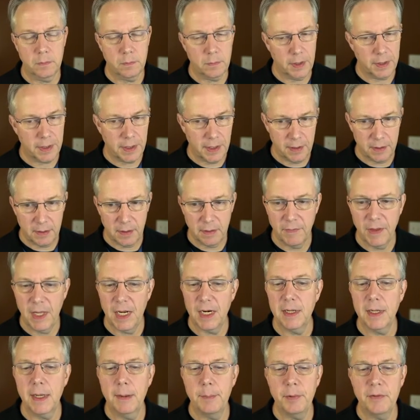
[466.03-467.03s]
Again, give
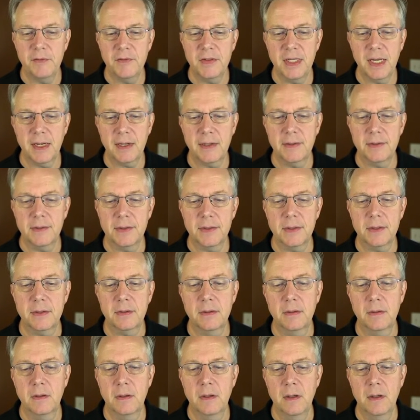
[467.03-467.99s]
that a couple of seconds.